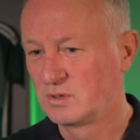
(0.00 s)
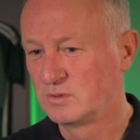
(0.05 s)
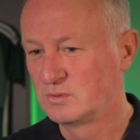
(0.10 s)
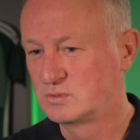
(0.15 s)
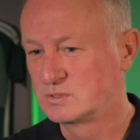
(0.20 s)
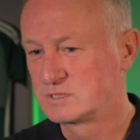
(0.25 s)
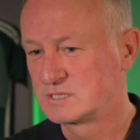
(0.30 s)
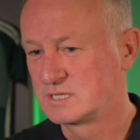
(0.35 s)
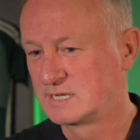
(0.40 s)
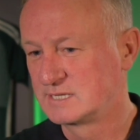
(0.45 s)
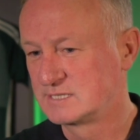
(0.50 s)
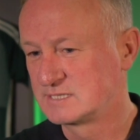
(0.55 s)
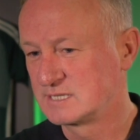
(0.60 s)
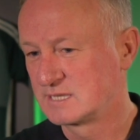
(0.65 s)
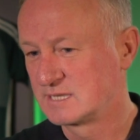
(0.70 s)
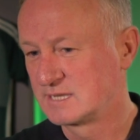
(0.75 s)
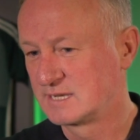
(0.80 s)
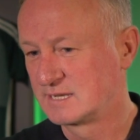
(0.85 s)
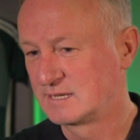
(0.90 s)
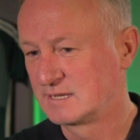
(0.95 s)
of those things, I
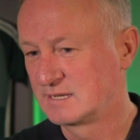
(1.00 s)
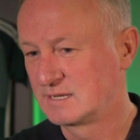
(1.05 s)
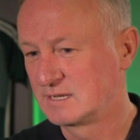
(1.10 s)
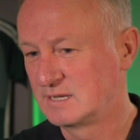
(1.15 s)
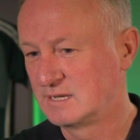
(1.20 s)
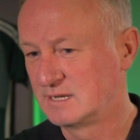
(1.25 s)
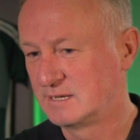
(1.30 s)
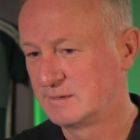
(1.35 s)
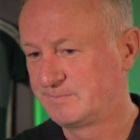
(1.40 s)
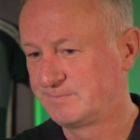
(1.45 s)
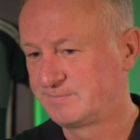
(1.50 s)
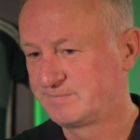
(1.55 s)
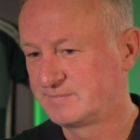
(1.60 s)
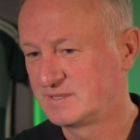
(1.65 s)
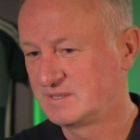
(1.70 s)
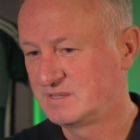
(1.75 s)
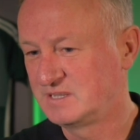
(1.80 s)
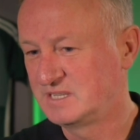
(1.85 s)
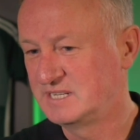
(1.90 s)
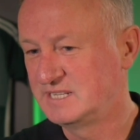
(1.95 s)
think,
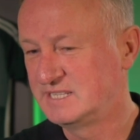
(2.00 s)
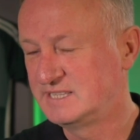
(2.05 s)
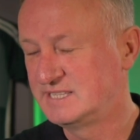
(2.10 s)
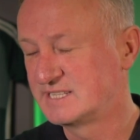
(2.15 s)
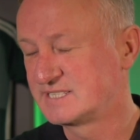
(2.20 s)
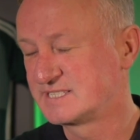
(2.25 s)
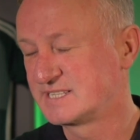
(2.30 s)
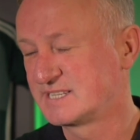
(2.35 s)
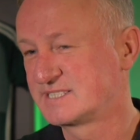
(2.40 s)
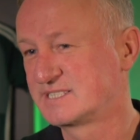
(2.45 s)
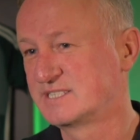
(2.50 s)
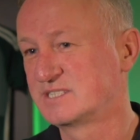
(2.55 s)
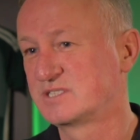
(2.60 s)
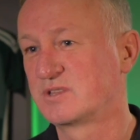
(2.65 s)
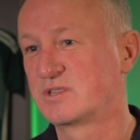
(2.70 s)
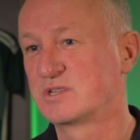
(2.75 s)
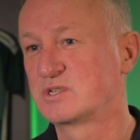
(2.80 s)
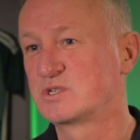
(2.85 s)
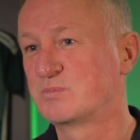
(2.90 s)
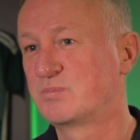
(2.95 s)
you need the assistance
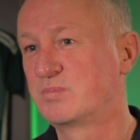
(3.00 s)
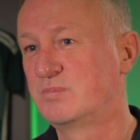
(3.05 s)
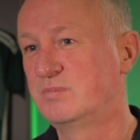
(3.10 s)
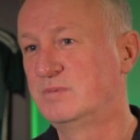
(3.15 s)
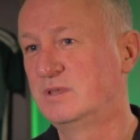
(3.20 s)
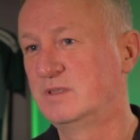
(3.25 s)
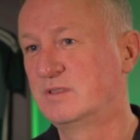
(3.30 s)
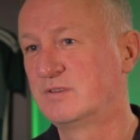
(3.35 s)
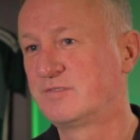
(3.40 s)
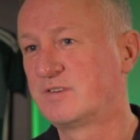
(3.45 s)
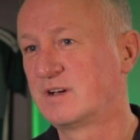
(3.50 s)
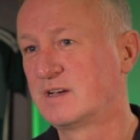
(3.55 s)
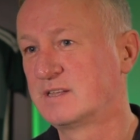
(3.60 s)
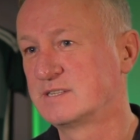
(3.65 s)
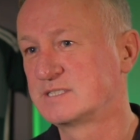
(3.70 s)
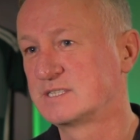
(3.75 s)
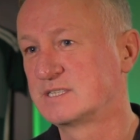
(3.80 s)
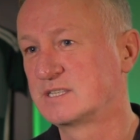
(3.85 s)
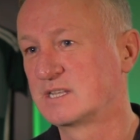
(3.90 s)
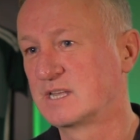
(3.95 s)
of the
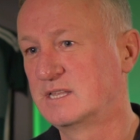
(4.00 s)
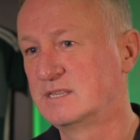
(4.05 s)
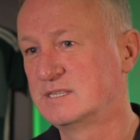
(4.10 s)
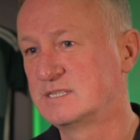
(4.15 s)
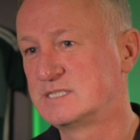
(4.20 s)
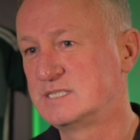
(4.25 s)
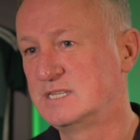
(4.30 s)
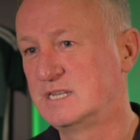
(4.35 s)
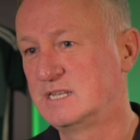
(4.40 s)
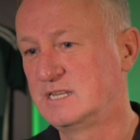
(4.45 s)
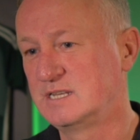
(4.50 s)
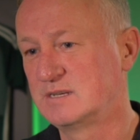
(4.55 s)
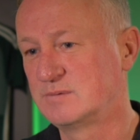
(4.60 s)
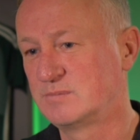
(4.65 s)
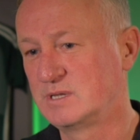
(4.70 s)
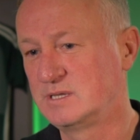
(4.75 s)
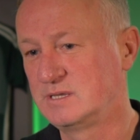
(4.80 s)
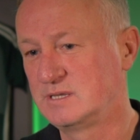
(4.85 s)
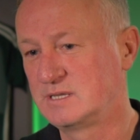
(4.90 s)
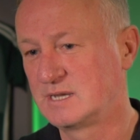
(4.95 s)
fans in the
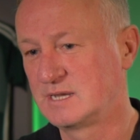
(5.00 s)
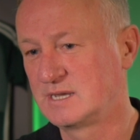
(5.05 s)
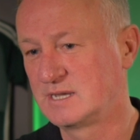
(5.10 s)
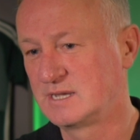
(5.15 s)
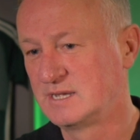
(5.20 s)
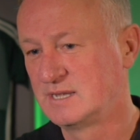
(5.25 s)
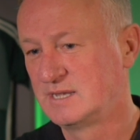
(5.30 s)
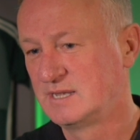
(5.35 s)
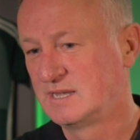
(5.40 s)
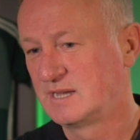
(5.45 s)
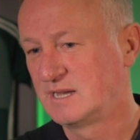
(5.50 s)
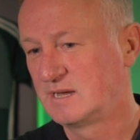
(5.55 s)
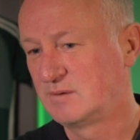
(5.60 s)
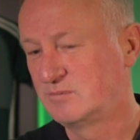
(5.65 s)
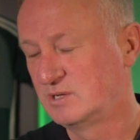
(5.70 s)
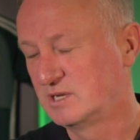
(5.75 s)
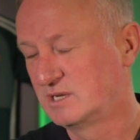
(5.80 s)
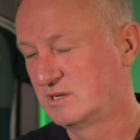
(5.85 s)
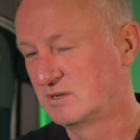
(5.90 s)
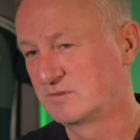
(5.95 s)
stadium, and
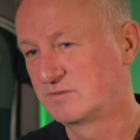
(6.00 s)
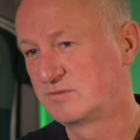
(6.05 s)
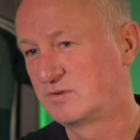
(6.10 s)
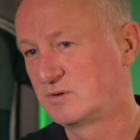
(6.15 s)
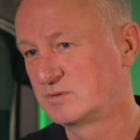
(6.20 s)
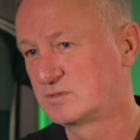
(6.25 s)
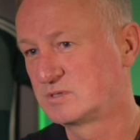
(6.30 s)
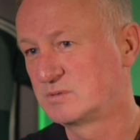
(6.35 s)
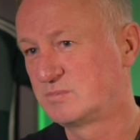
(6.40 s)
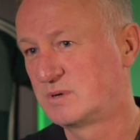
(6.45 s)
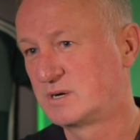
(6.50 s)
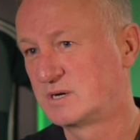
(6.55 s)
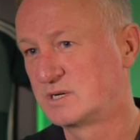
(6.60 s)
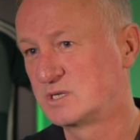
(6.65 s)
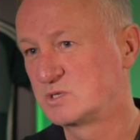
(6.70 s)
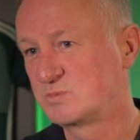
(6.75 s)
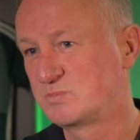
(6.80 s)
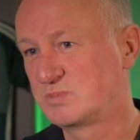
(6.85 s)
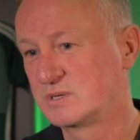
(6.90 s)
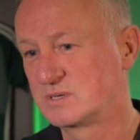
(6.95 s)
I'm really looking forward to
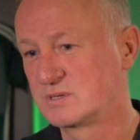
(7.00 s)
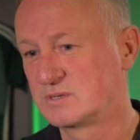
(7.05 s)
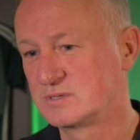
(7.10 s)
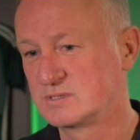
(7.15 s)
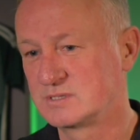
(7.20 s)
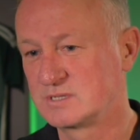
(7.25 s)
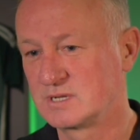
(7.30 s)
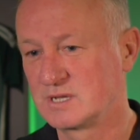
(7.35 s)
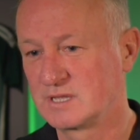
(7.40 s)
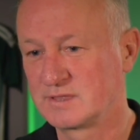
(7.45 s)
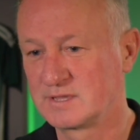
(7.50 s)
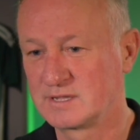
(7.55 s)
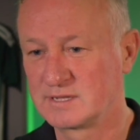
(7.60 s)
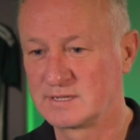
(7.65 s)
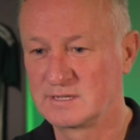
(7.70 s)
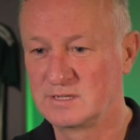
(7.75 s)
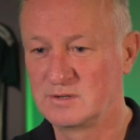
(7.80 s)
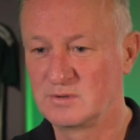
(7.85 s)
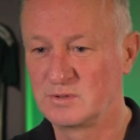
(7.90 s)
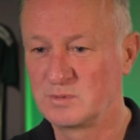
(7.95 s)
March, because I
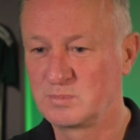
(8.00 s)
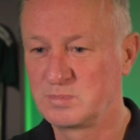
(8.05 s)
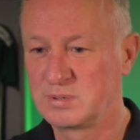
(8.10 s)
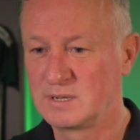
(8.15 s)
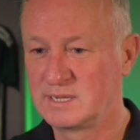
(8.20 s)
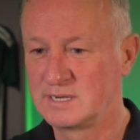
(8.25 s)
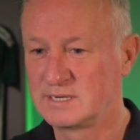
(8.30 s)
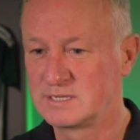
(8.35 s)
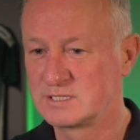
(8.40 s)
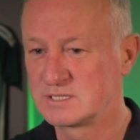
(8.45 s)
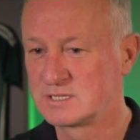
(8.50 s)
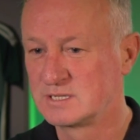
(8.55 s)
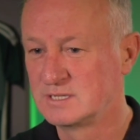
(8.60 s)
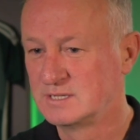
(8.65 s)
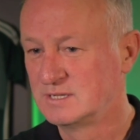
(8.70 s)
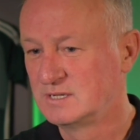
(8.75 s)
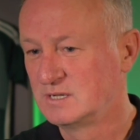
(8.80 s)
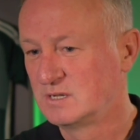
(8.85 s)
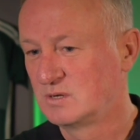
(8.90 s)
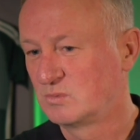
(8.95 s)
think, you know, the players
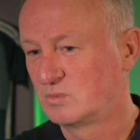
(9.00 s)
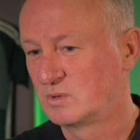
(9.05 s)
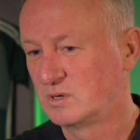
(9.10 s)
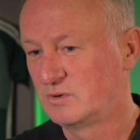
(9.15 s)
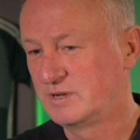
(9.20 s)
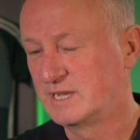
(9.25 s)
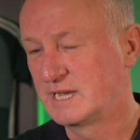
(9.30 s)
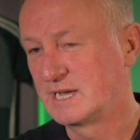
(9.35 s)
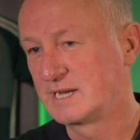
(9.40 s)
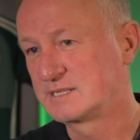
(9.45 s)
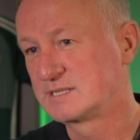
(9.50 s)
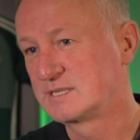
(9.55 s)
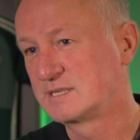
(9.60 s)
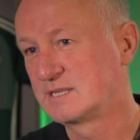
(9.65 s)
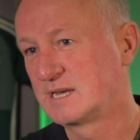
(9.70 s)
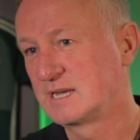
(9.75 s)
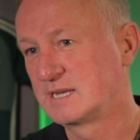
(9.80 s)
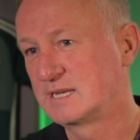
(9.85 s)
will react to that